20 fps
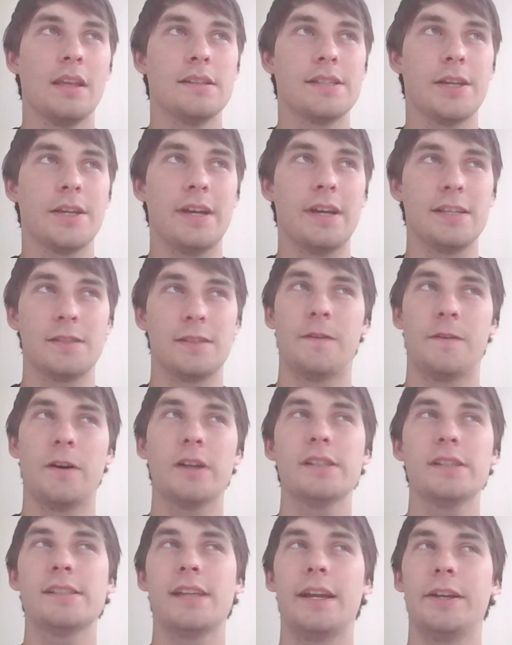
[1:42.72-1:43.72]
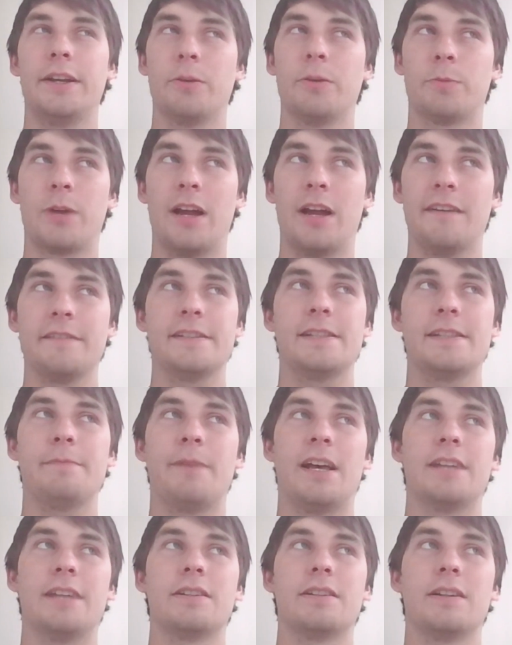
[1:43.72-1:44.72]
So as far as I know, Privacy
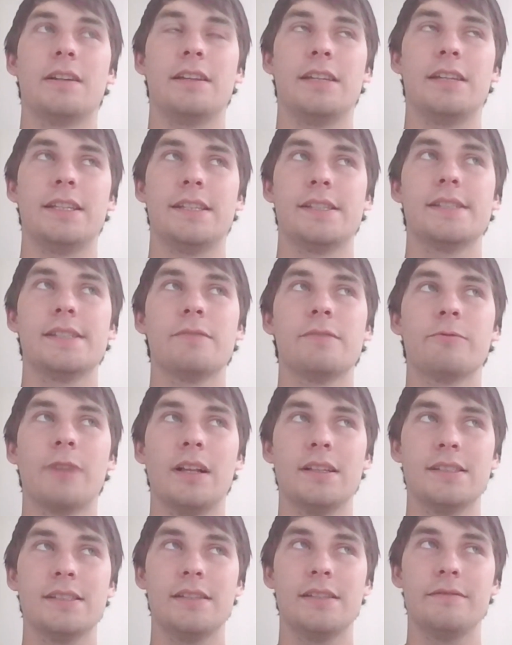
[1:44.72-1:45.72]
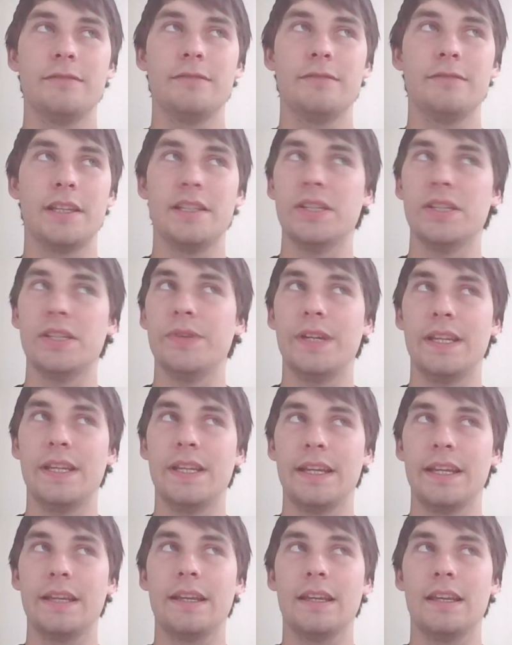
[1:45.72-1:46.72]
Badger is relatively
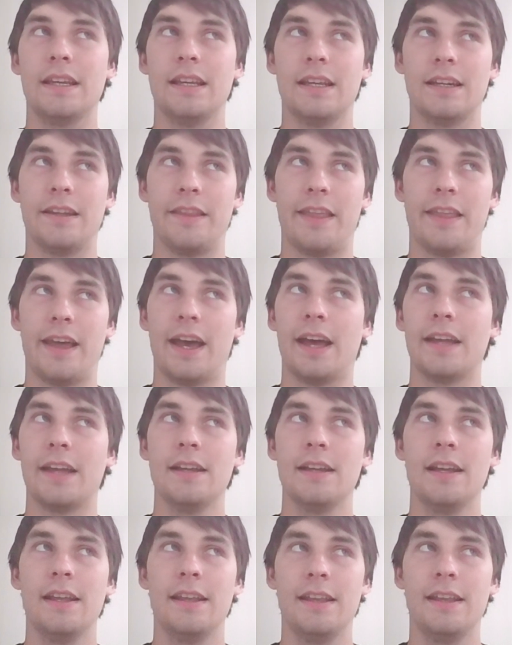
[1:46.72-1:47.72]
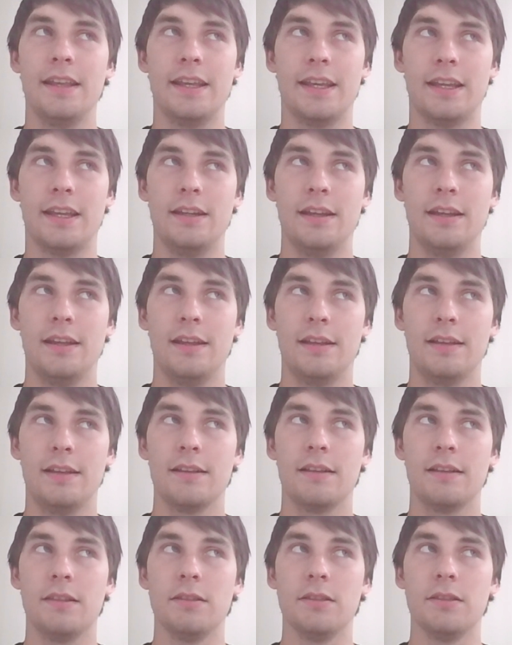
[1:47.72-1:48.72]
unique in that it
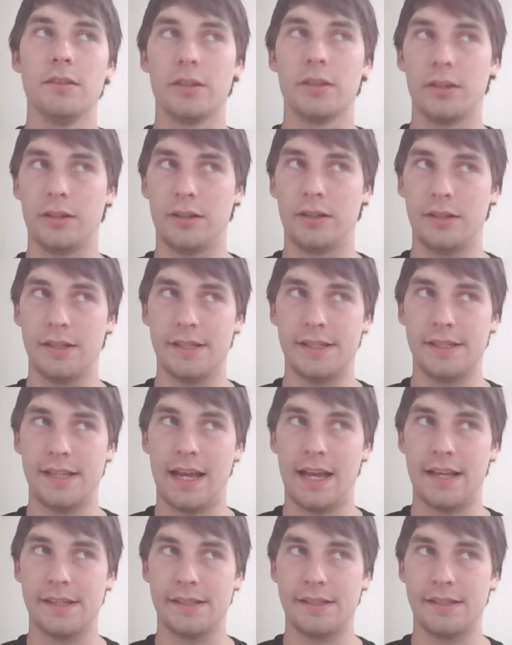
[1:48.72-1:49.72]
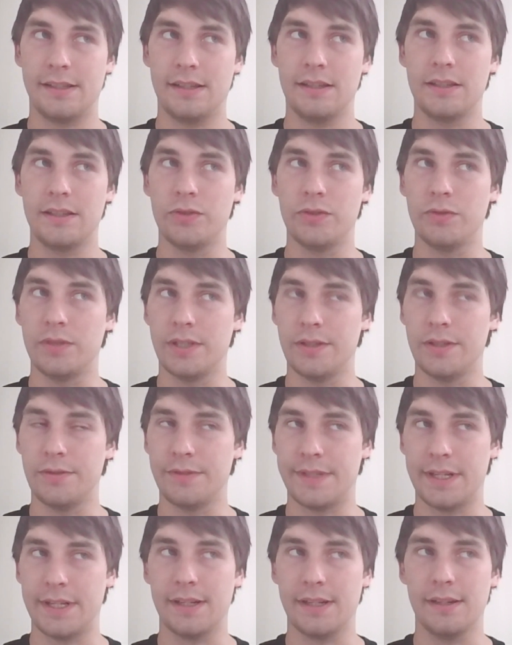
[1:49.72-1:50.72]
learns as you
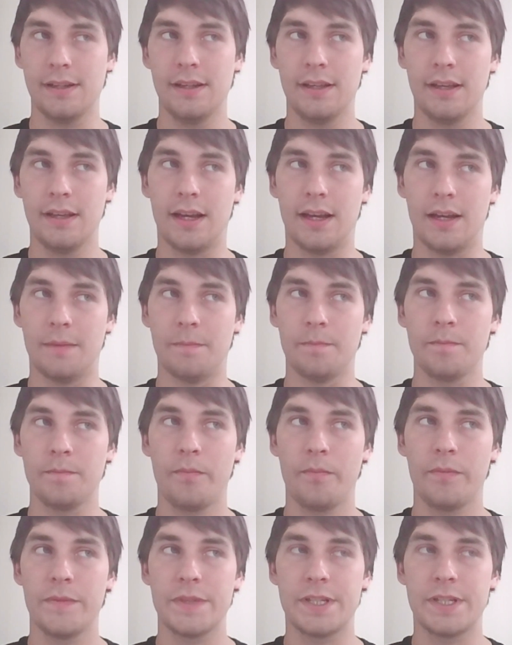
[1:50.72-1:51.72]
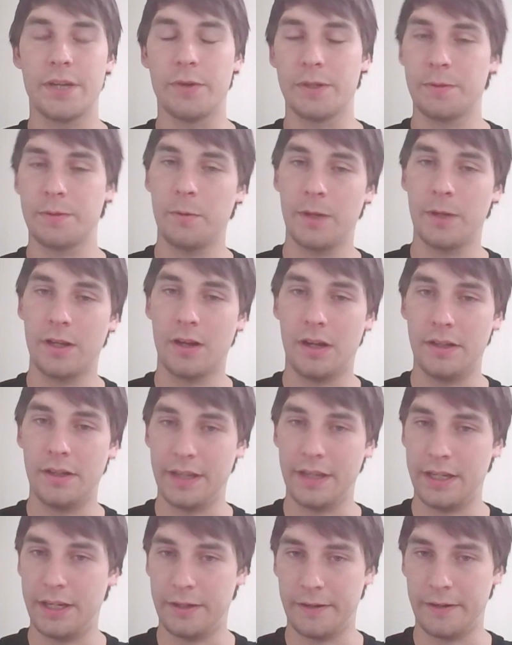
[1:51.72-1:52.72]
use it. Um, so it's what we call a
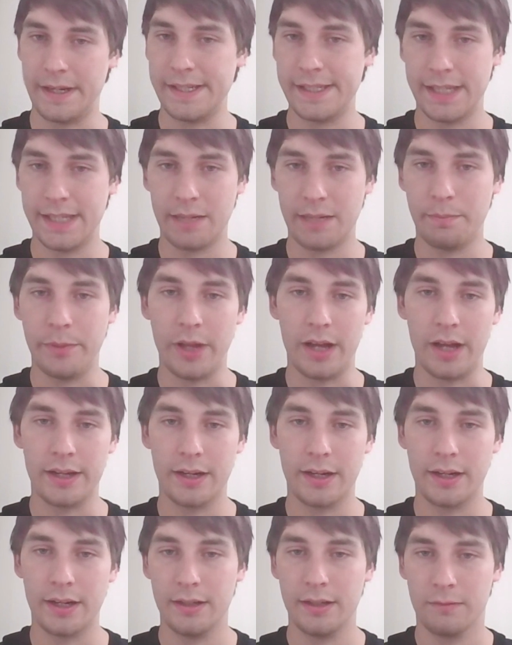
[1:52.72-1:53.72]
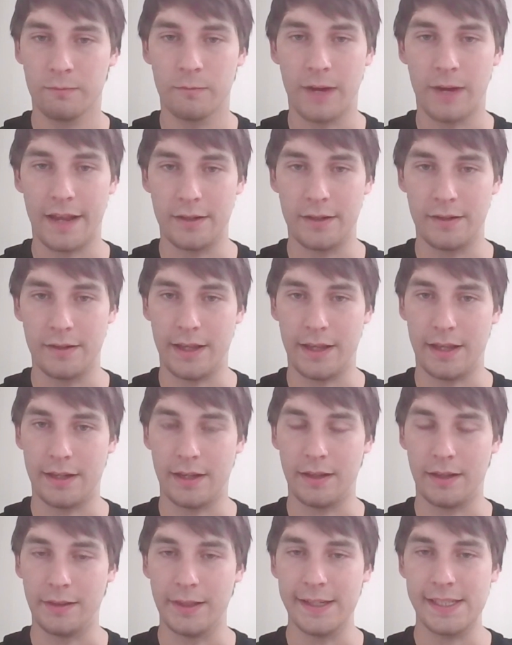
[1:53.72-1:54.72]
heuristic blocker rather than
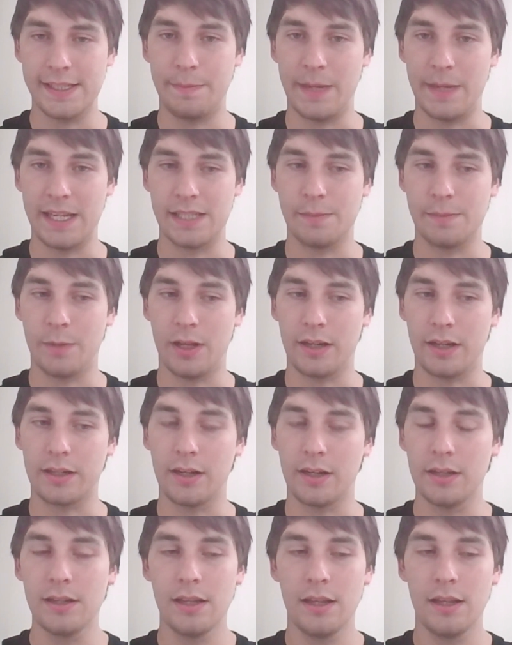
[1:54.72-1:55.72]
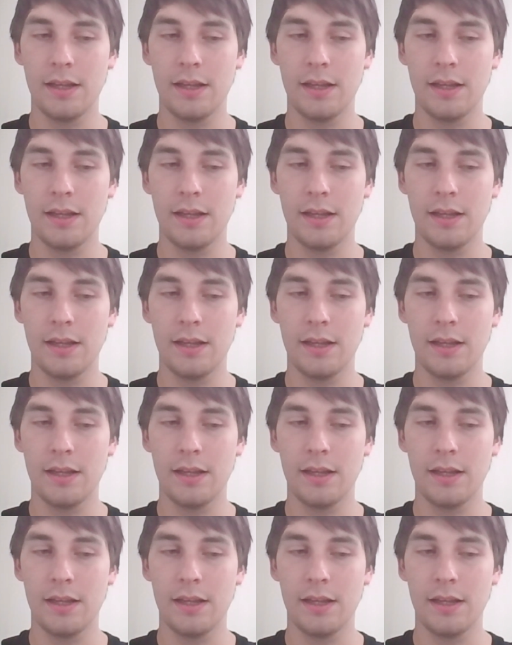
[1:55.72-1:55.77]
a list-based blocker.